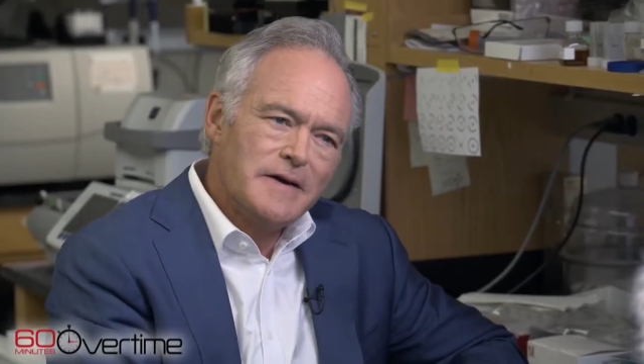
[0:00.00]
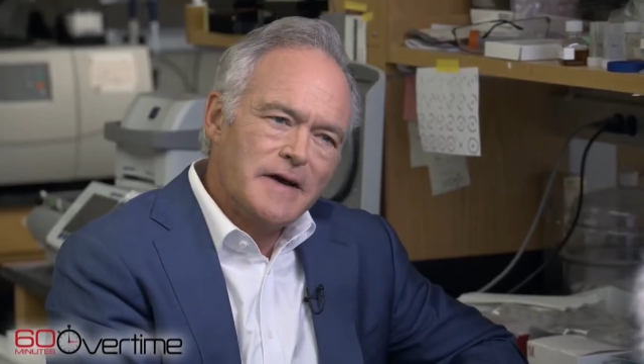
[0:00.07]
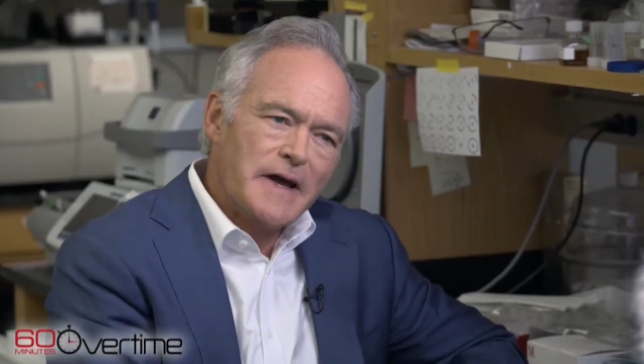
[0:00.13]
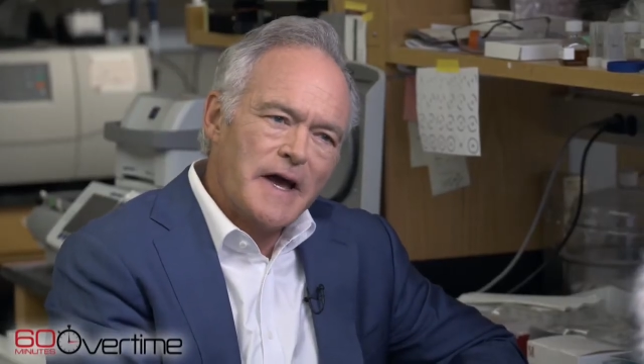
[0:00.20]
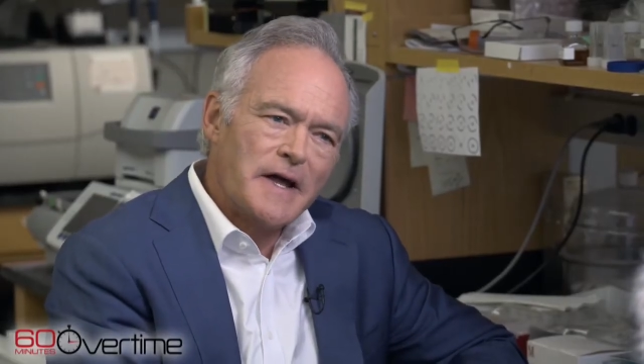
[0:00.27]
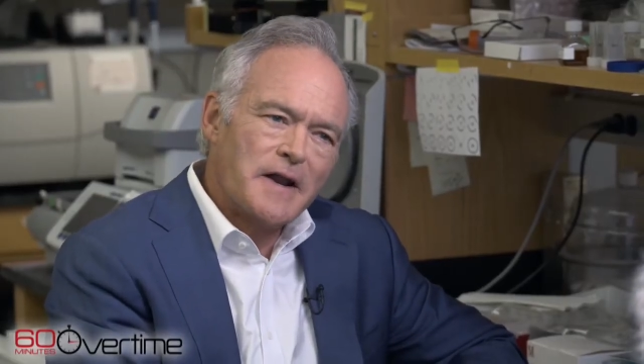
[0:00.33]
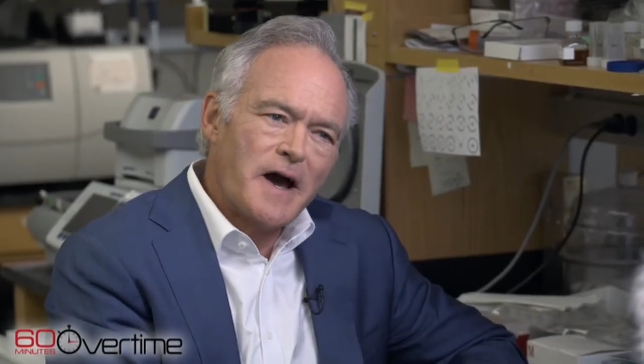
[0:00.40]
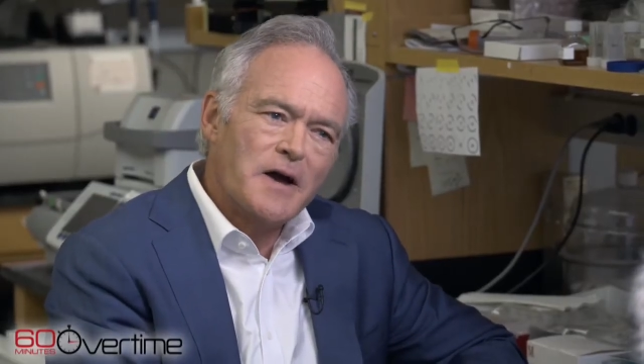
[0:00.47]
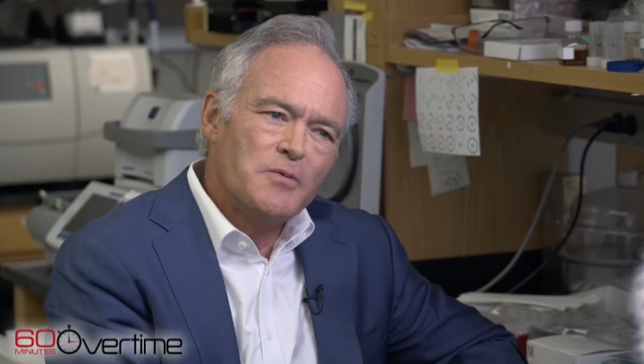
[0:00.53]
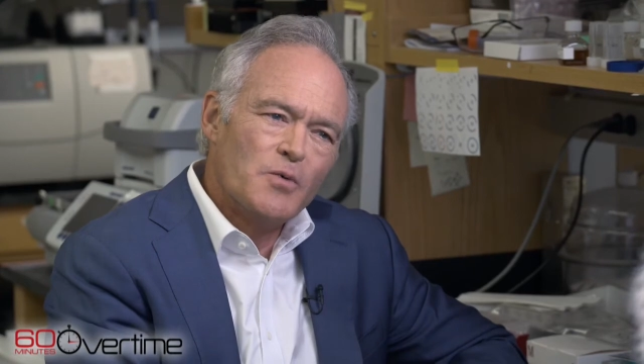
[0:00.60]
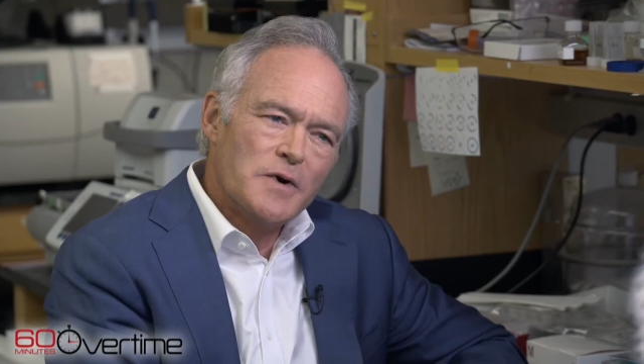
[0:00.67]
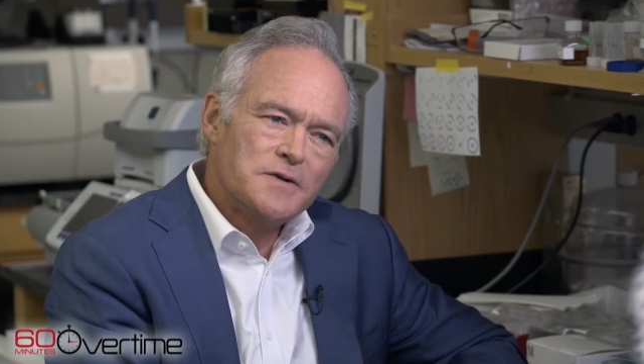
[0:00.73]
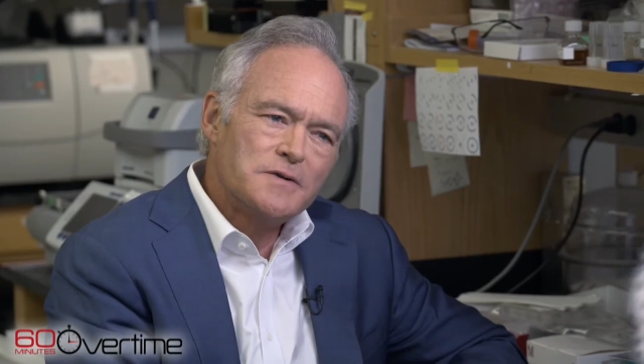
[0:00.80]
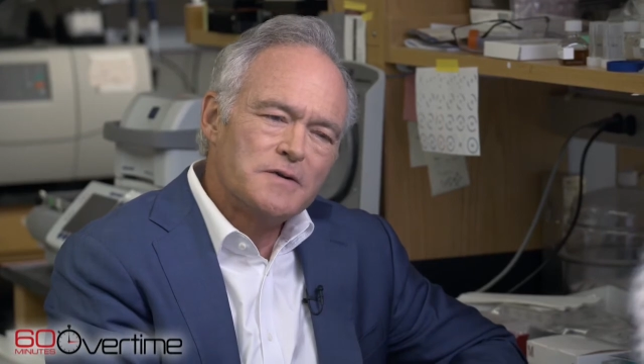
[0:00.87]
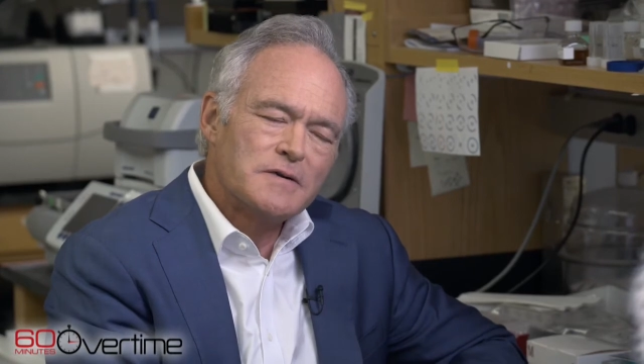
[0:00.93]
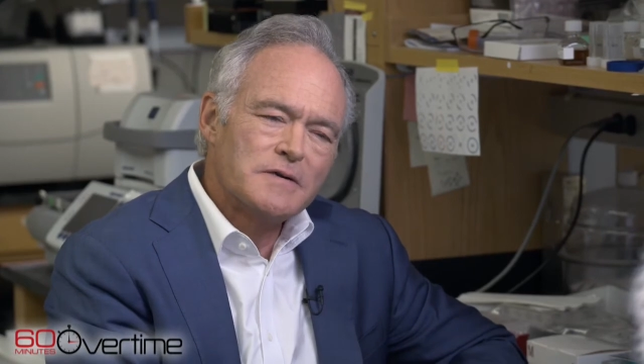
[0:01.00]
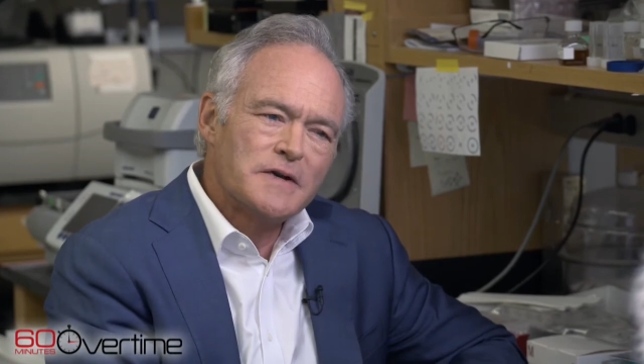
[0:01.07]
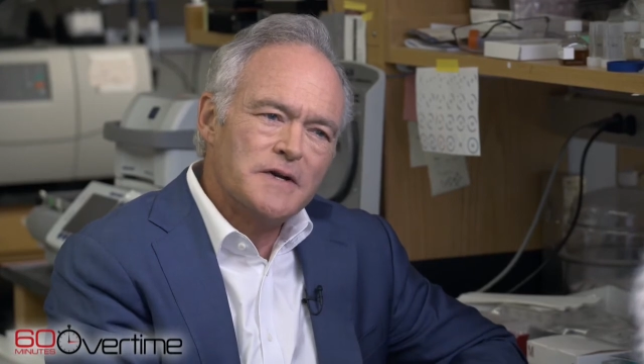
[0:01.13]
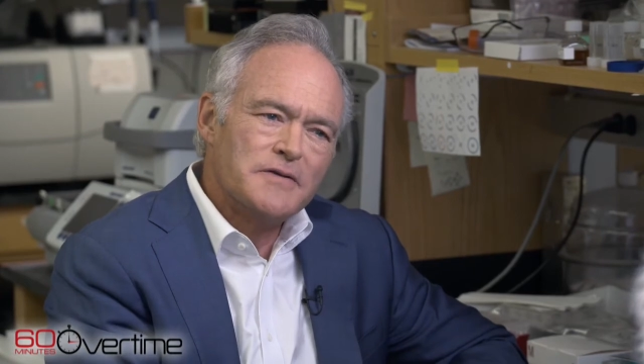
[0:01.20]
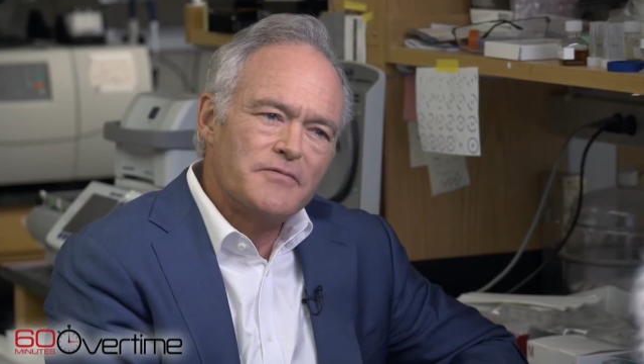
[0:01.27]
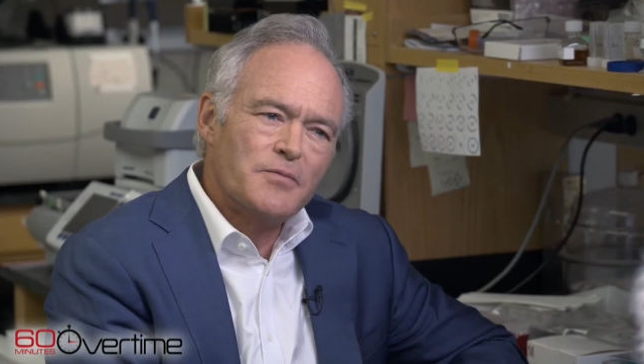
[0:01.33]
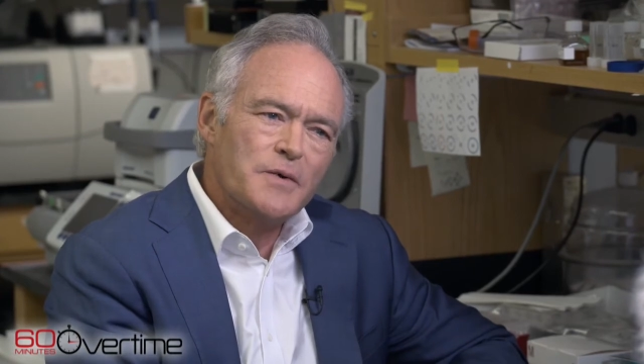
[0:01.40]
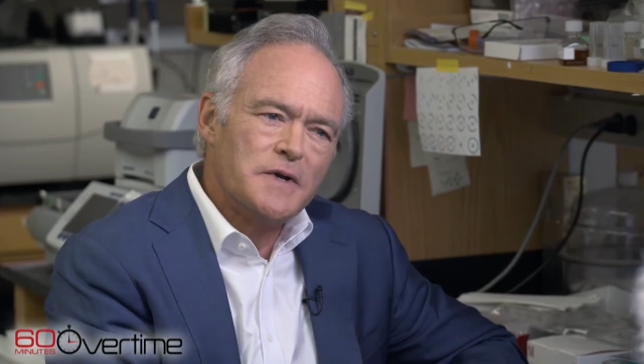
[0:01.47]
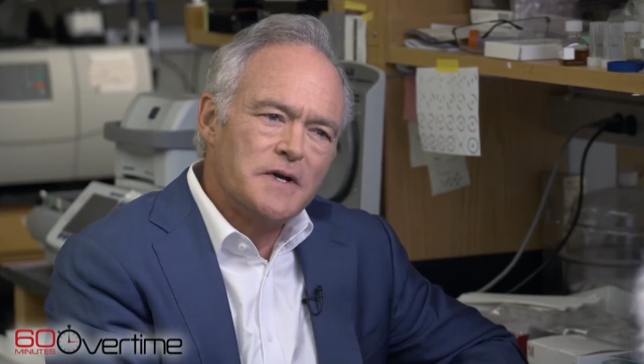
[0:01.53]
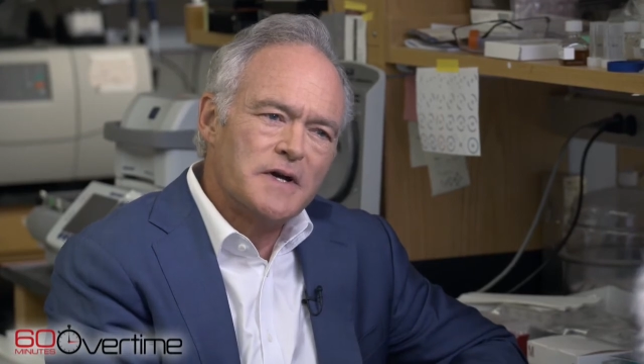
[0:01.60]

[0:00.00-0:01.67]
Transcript: And I wonder if we